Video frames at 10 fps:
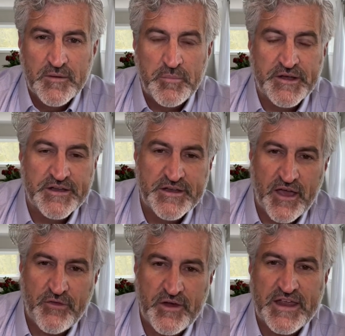But
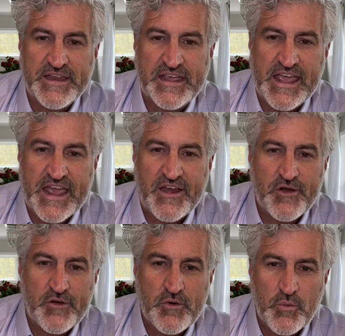another
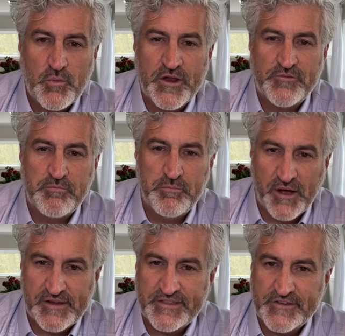indicator which
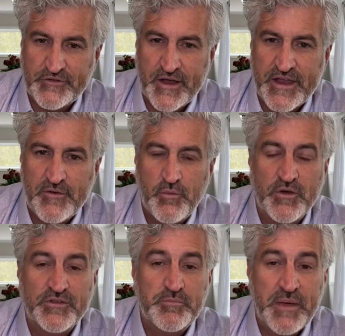bucked the trend
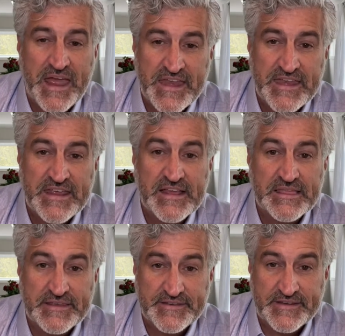was
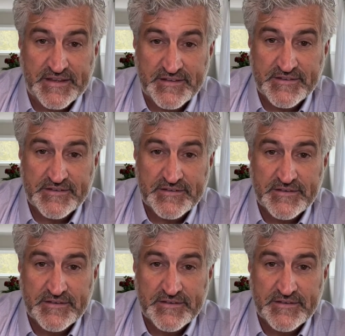pending listings.